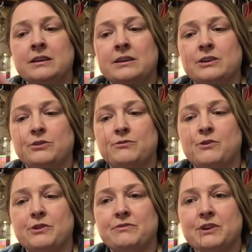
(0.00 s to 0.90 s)
Your
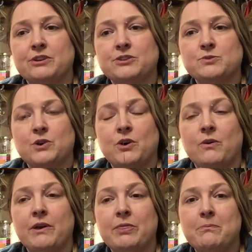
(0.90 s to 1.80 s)
forefingers will go
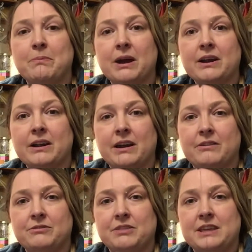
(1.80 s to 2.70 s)
on the bar
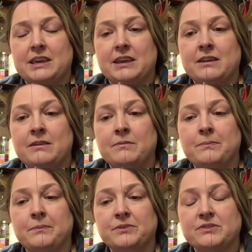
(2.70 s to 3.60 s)
of the
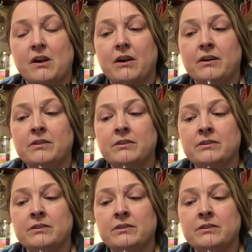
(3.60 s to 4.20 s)
saw.